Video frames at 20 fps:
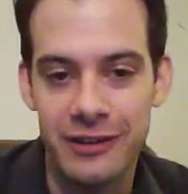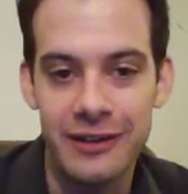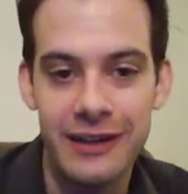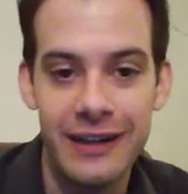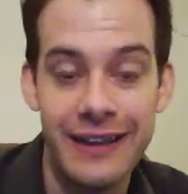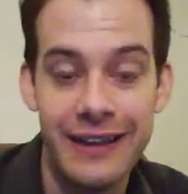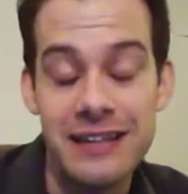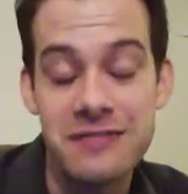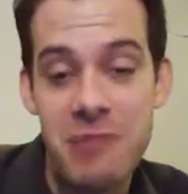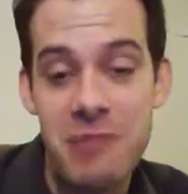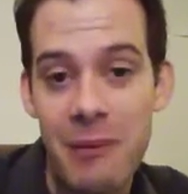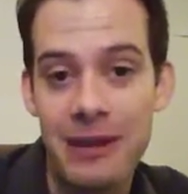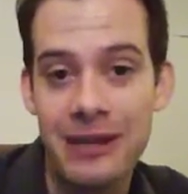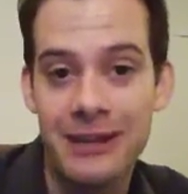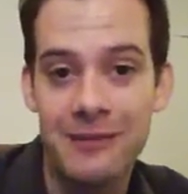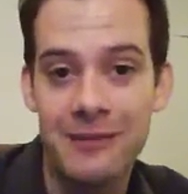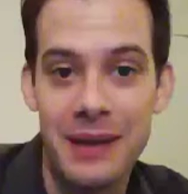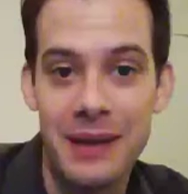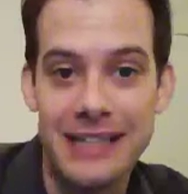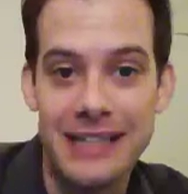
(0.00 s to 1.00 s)
That's probably the
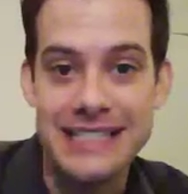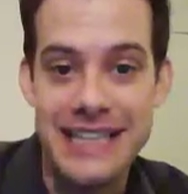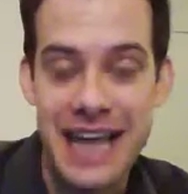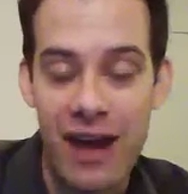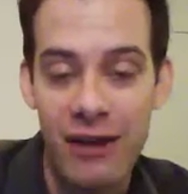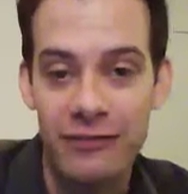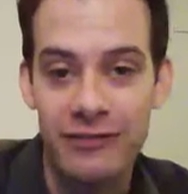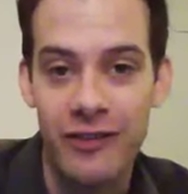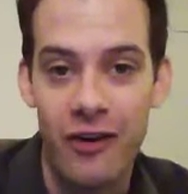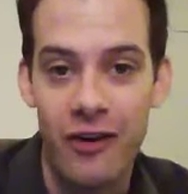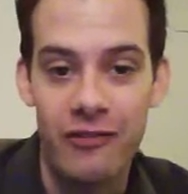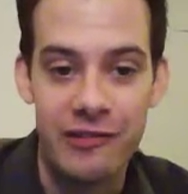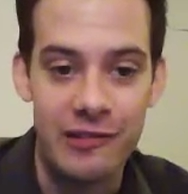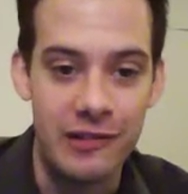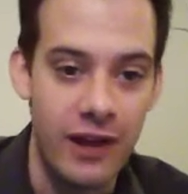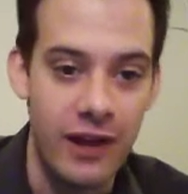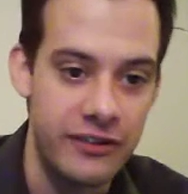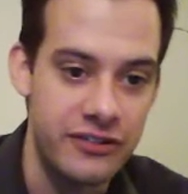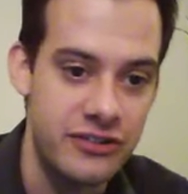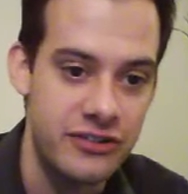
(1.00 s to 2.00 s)
biggest downfall for a
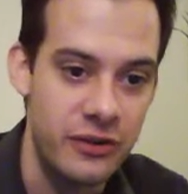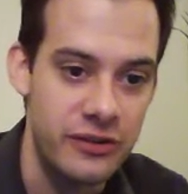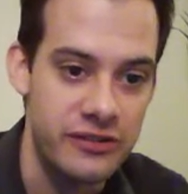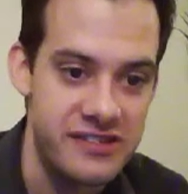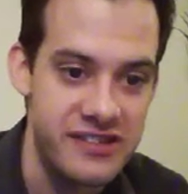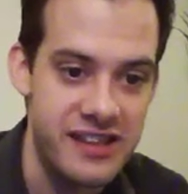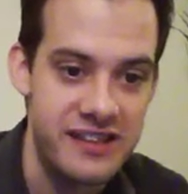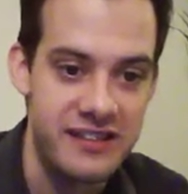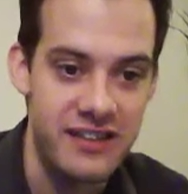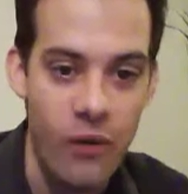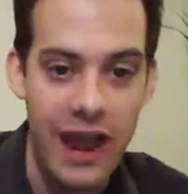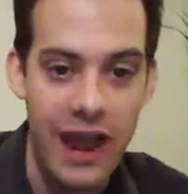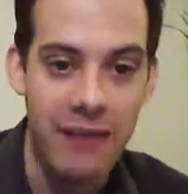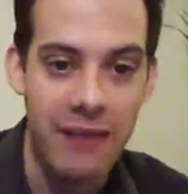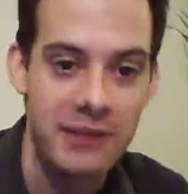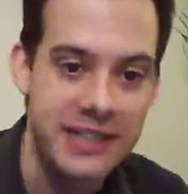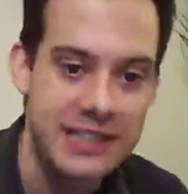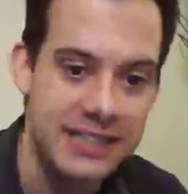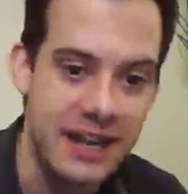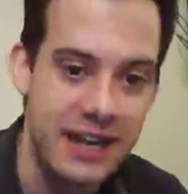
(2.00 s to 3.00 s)
lot of students. They say, okay, I'm
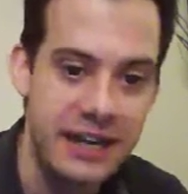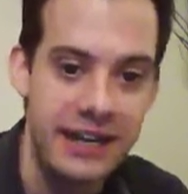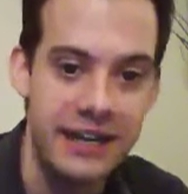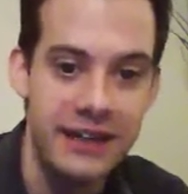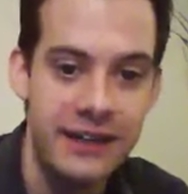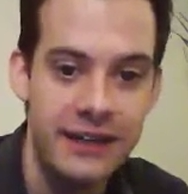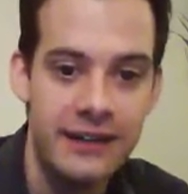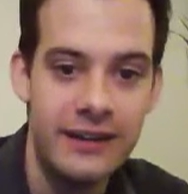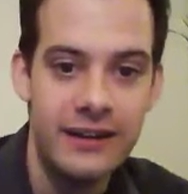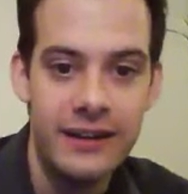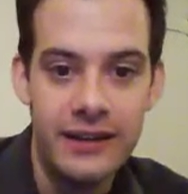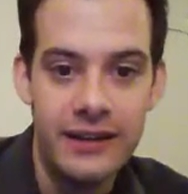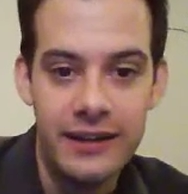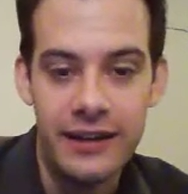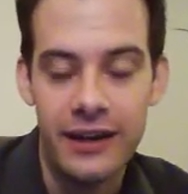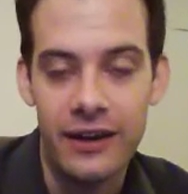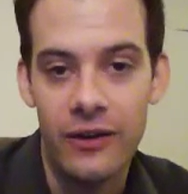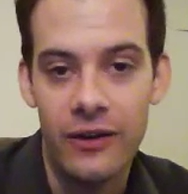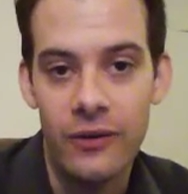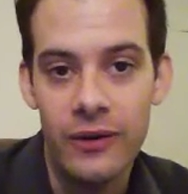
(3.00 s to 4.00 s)
going to study, you
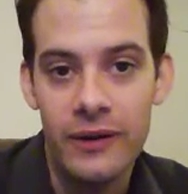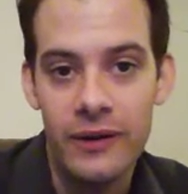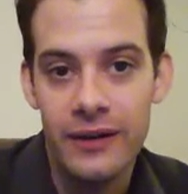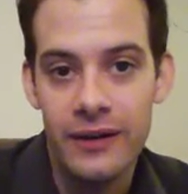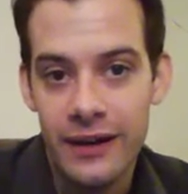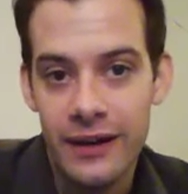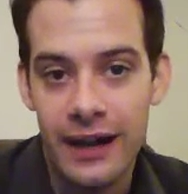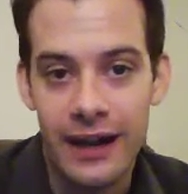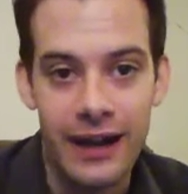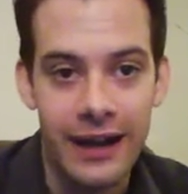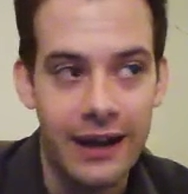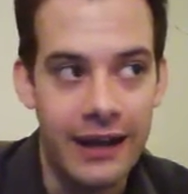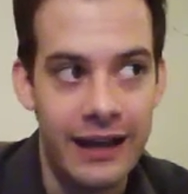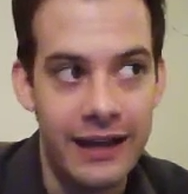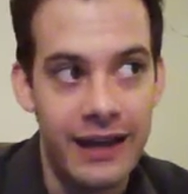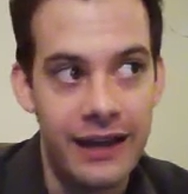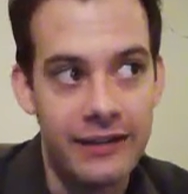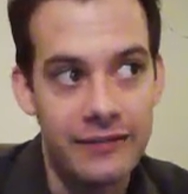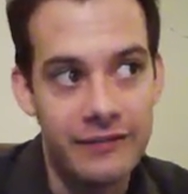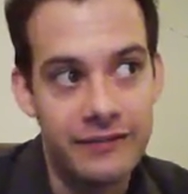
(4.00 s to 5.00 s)
know, uh, and
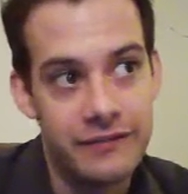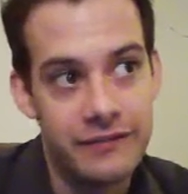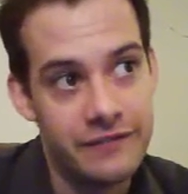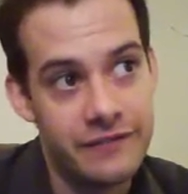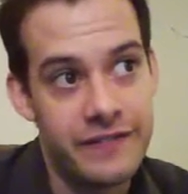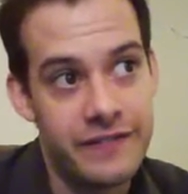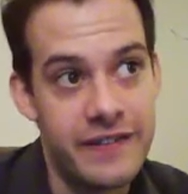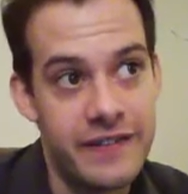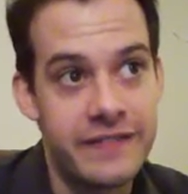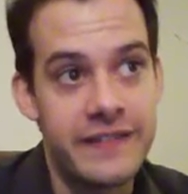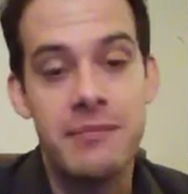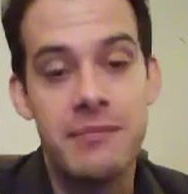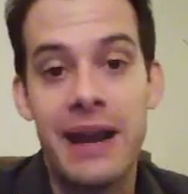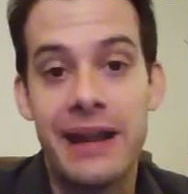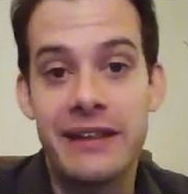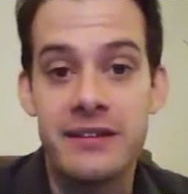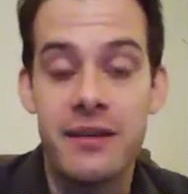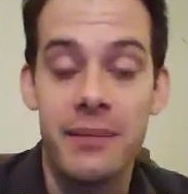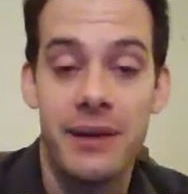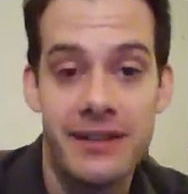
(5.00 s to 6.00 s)
then 15 minutes
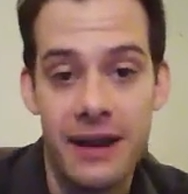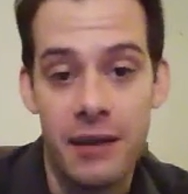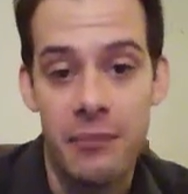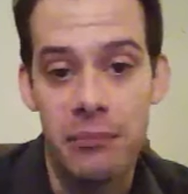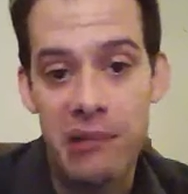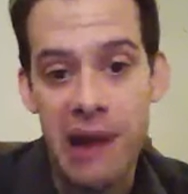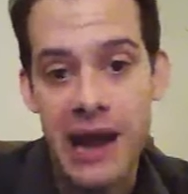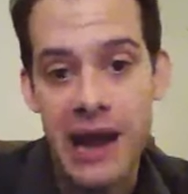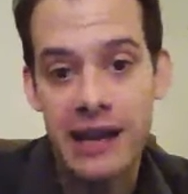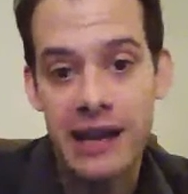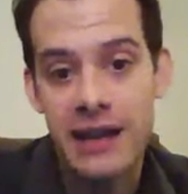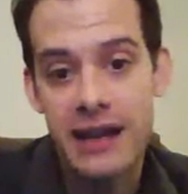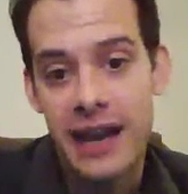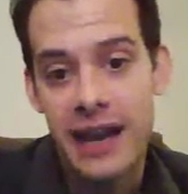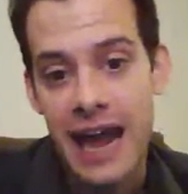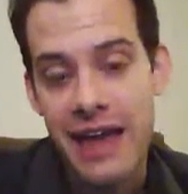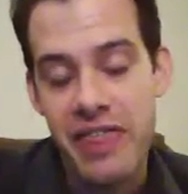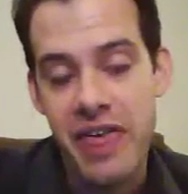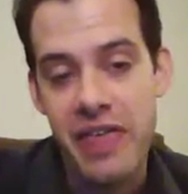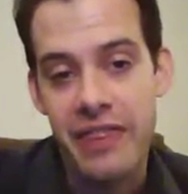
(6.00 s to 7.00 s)
I'm going to take a break,
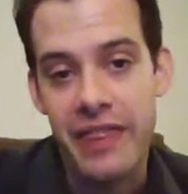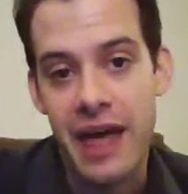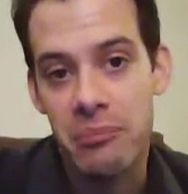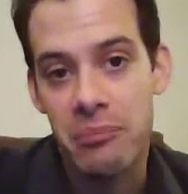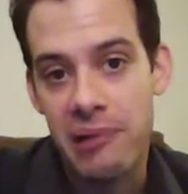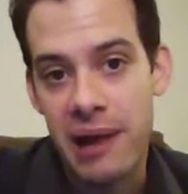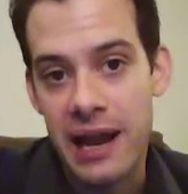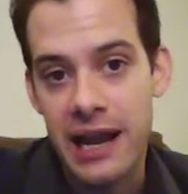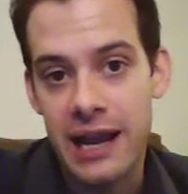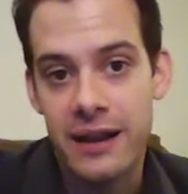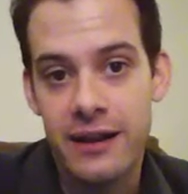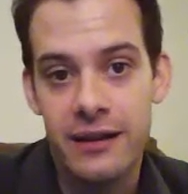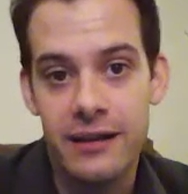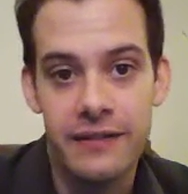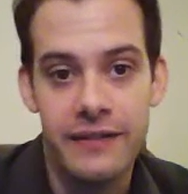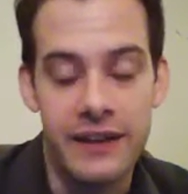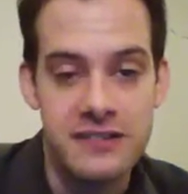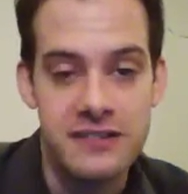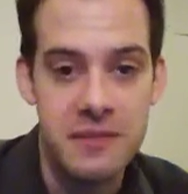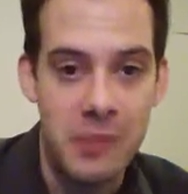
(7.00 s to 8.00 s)
and then that break
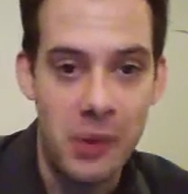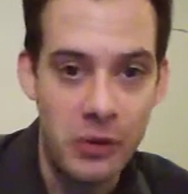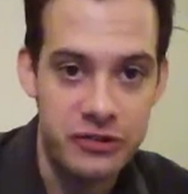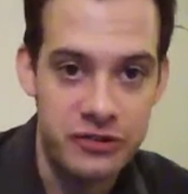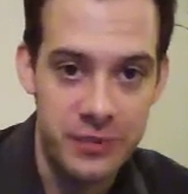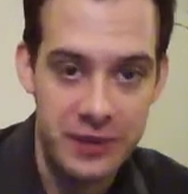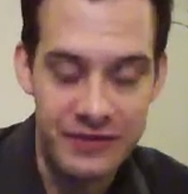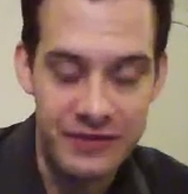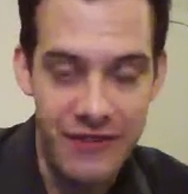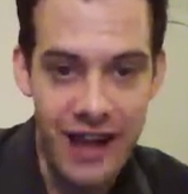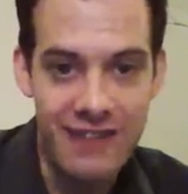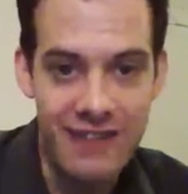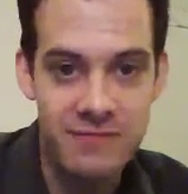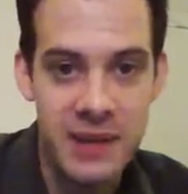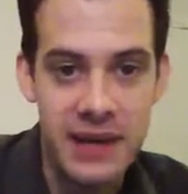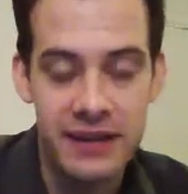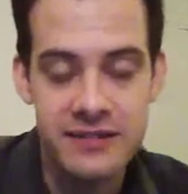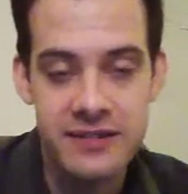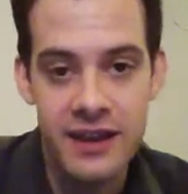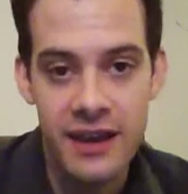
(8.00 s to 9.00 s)
that's supposed to be five
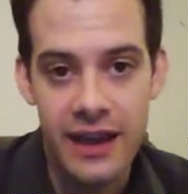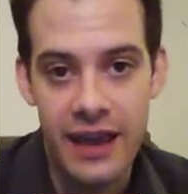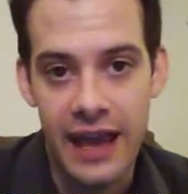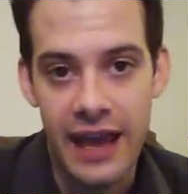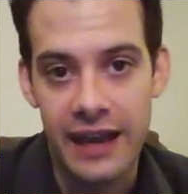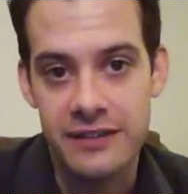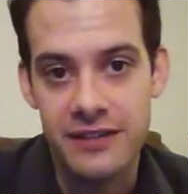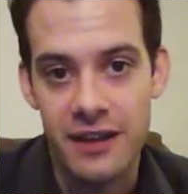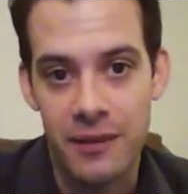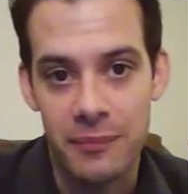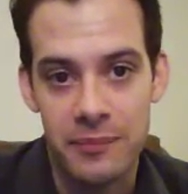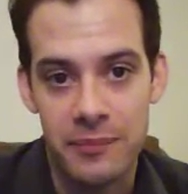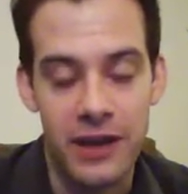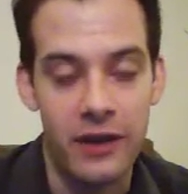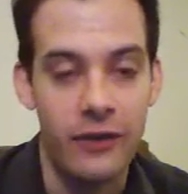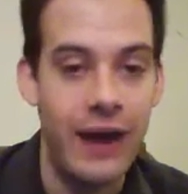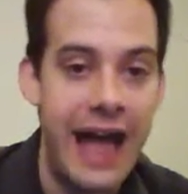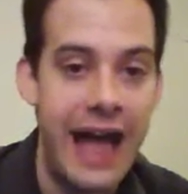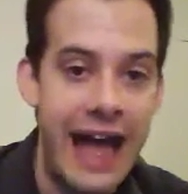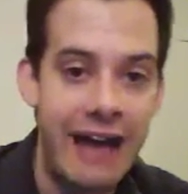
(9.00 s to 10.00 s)
minutes ends up, you know,
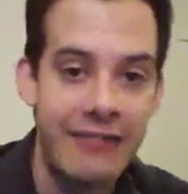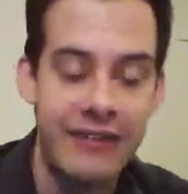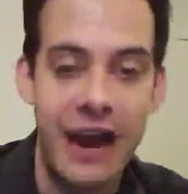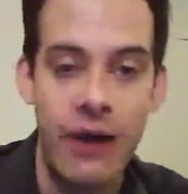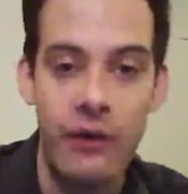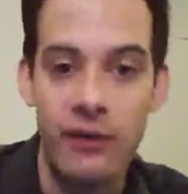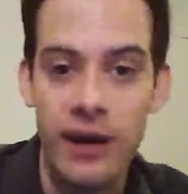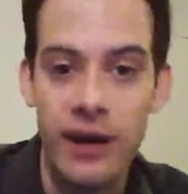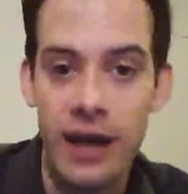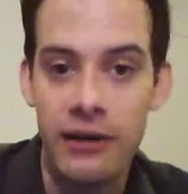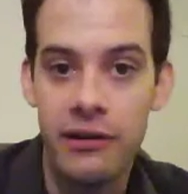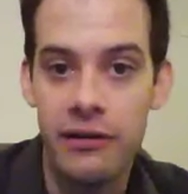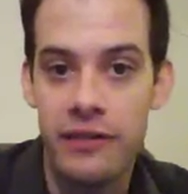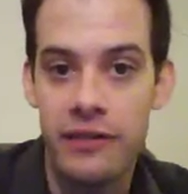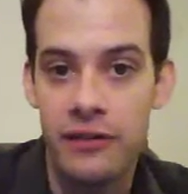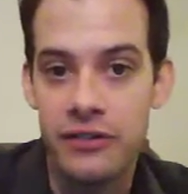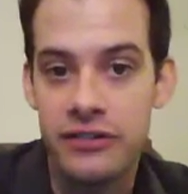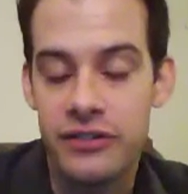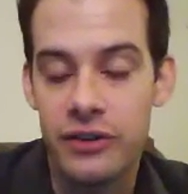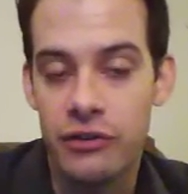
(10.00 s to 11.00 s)
half an hour later, they're
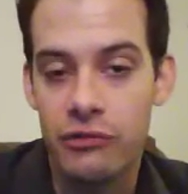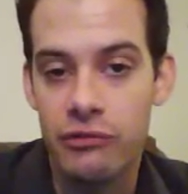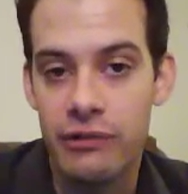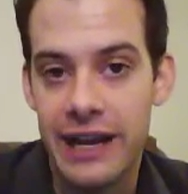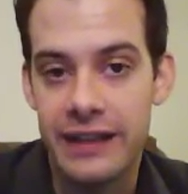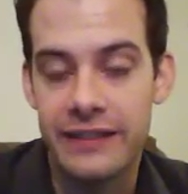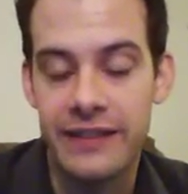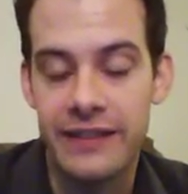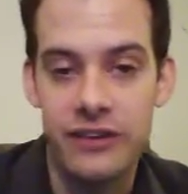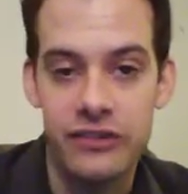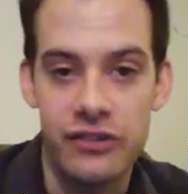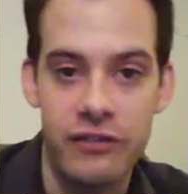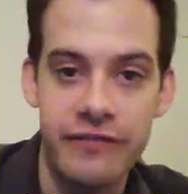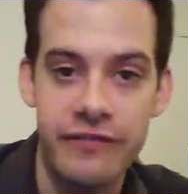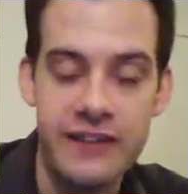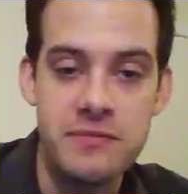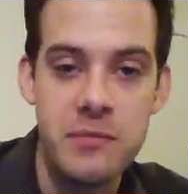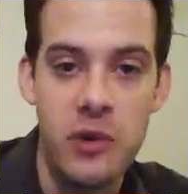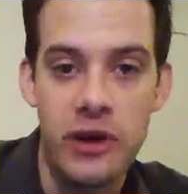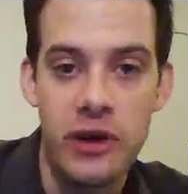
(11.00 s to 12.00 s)
still reading things on
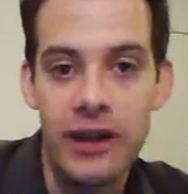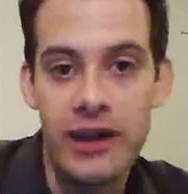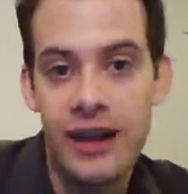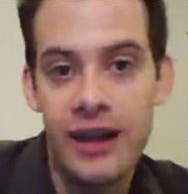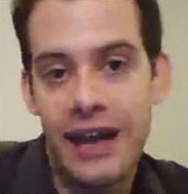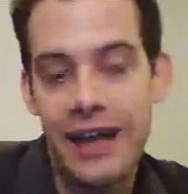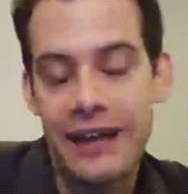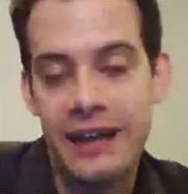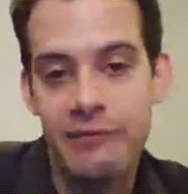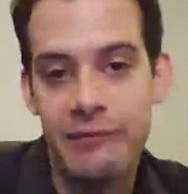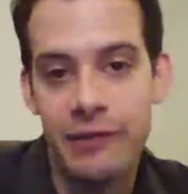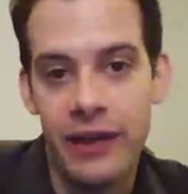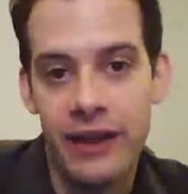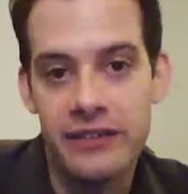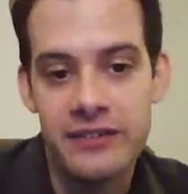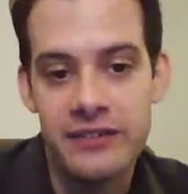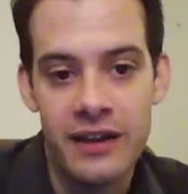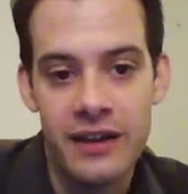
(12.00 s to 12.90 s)
Facebook, and they realize,